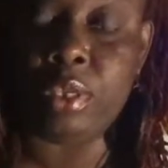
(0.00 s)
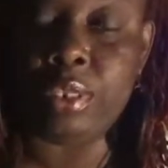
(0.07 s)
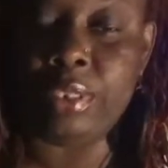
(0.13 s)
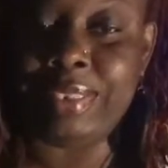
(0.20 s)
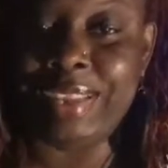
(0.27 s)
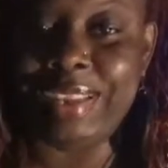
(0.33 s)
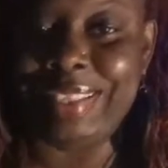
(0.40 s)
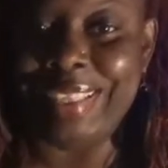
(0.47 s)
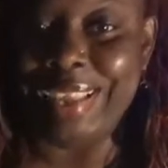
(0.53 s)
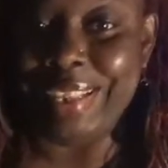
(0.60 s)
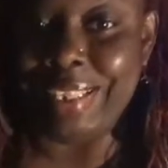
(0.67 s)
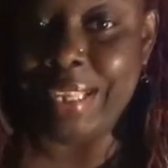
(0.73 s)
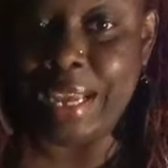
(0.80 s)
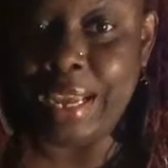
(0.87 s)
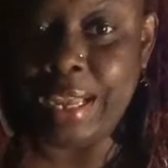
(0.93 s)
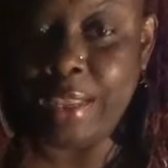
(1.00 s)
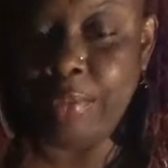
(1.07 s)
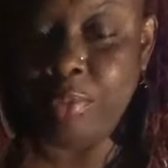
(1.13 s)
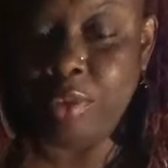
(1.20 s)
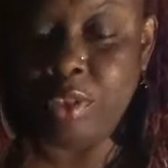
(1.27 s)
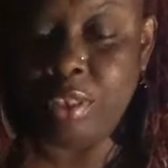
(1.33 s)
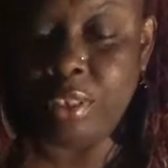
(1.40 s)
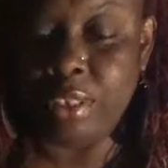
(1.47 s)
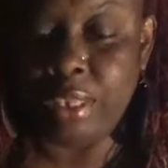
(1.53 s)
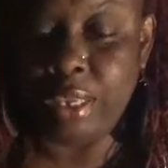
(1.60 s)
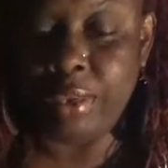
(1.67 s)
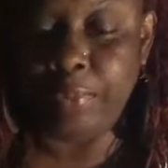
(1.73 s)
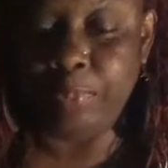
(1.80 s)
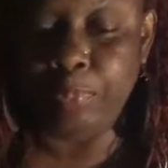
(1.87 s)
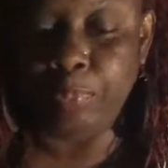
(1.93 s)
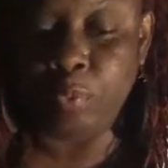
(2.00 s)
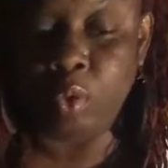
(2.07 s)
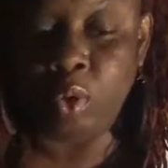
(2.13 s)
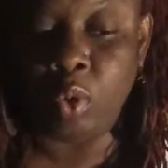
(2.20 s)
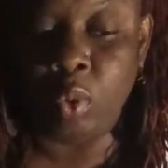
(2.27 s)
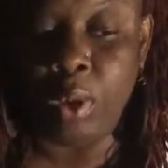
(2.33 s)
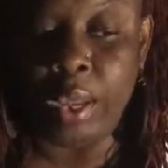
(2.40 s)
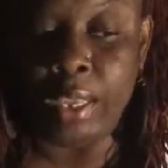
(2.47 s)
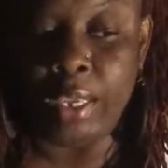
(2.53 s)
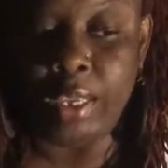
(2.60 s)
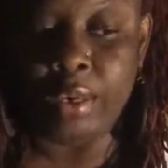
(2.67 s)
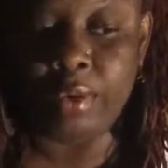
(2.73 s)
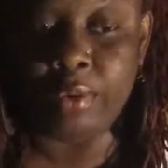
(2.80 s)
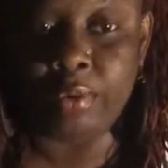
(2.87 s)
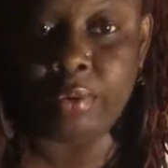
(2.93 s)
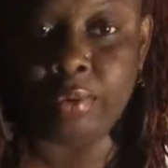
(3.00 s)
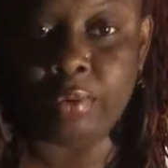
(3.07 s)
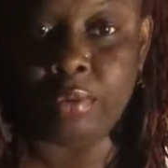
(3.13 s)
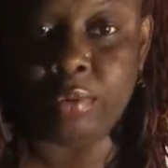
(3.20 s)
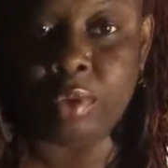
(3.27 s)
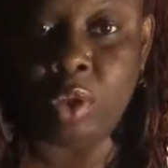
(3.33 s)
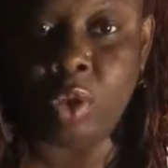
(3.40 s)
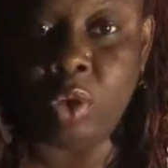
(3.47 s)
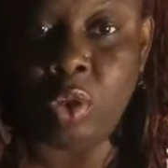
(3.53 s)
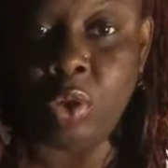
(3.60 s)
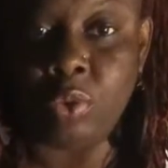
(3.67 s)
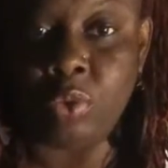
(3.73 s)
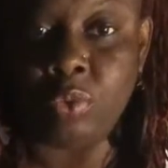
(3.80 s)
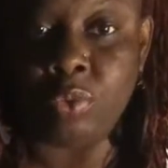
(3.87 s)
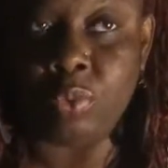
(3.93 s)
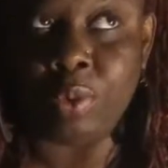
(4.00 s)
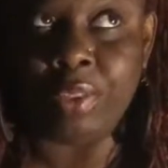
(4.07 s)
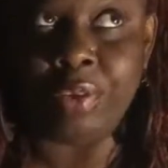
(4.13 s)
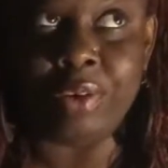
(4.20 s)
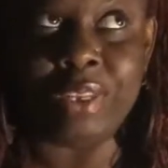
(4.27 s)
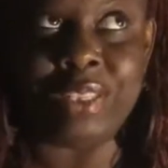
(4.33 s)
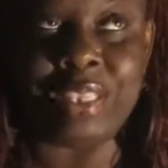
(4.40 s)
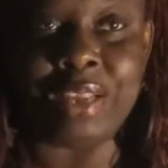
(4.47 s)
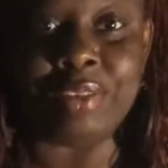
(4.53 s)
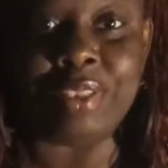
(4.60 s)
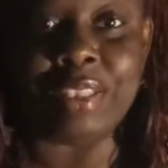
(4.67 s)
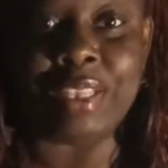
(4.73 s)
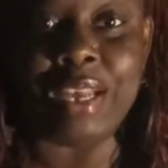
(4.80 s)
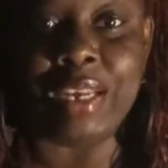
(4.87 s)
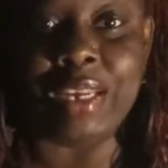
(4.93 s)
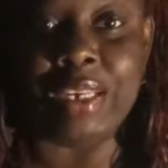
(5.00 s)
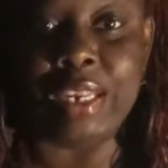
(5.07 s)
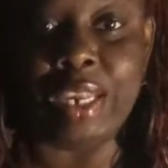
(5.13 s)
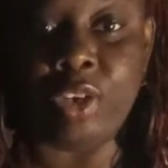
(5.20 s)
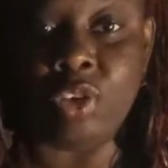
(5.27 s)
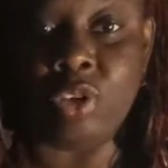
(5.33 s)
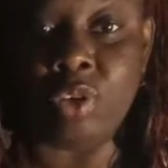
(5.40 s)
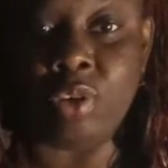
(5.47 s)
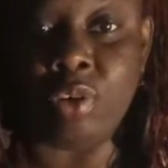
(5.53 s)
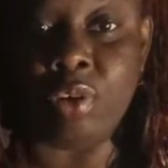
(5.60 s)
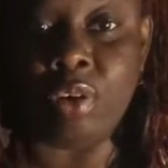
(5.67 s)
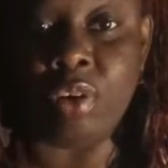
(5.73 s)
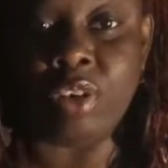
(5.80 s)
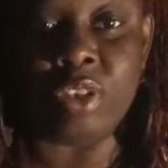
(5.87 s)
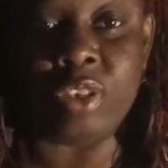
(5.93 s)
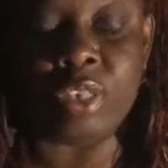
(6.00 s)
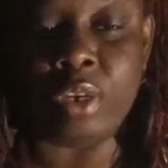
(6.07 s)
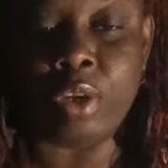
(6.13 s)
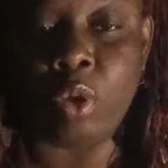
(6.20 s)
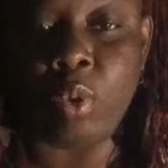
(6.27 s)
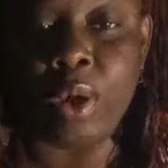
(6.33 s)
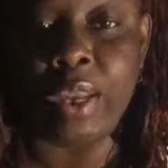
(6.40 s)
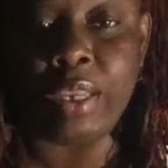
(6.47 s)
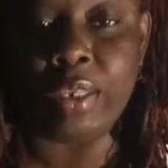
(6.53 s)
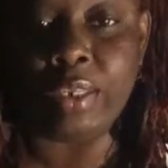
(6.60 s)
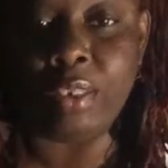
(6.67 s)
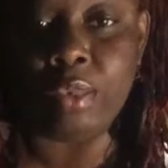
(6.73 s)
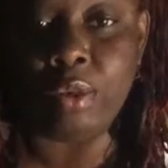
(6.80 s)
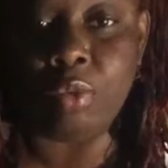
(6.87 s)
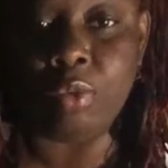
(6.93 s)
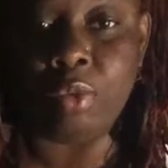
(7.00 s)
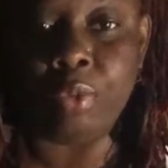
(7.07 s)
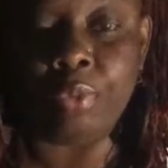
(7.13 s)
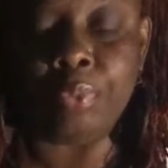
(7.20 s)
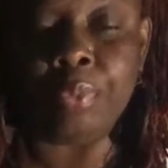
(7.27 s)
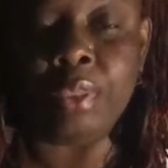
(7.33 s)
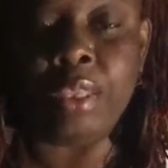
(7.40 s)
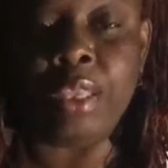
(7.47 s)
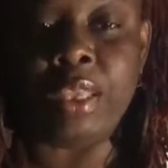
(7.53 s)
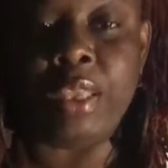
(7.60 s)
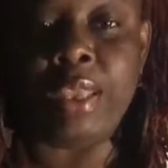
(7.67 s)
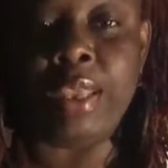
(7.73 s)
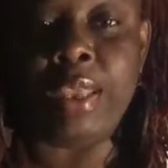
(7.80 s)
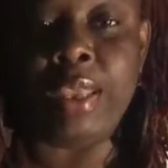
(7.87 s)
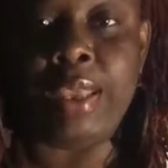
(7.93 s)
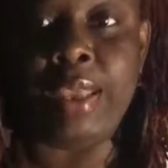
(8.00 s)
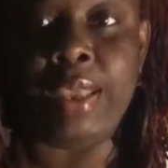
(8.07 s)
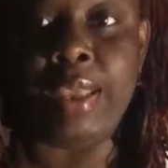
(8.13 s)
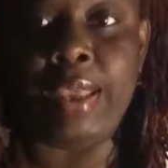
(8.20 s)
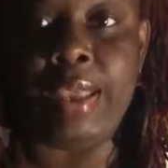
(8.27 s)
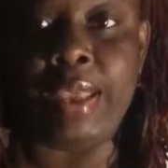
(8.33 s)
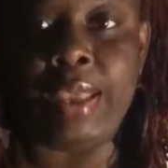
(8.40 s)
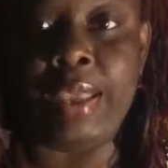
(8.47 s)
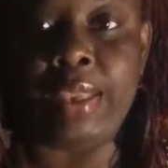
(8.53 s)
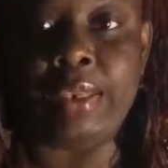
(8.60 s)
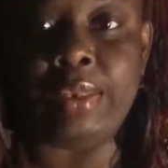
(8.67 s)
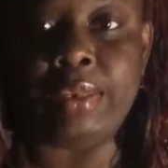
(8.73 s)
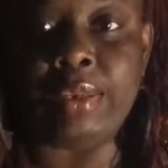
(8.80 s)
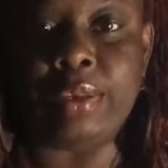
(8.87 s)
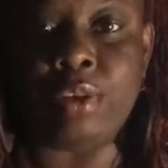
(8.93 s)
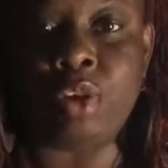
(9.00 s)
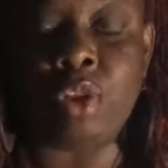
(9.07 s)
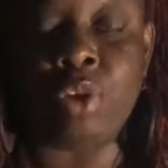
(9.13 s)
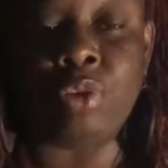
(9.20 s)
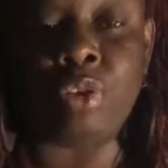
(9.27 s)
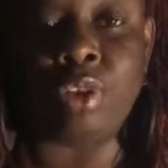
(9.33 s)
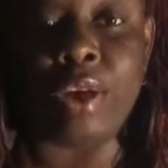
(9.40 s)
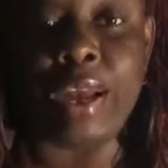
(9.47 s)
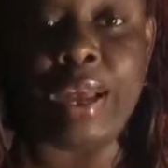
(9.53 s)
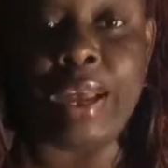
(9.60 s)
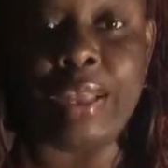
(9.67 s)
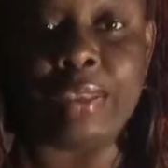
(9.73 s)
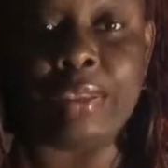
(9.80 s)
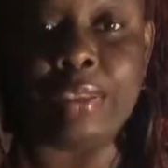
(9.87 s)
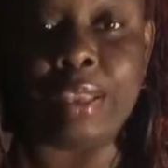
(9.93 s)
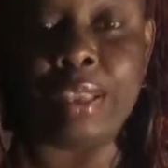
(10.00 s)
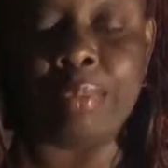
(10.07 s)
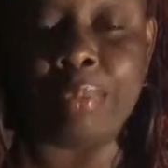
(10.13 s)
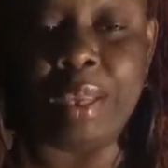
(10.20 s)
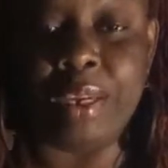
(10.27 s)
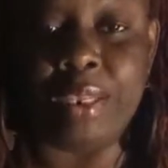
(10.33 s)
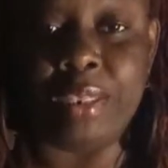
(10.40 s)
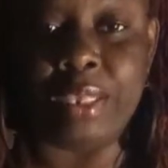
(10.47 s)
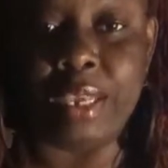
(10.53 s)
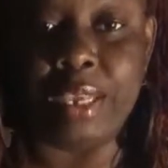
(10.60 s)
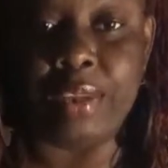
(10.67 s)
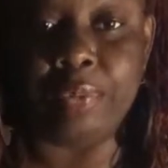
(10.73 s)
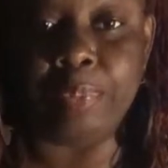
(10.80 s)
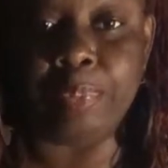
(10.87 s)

Take that time to sit quiet, alone, whether it's outside in nature or just in a quiet, still room, and close your eyes and meditate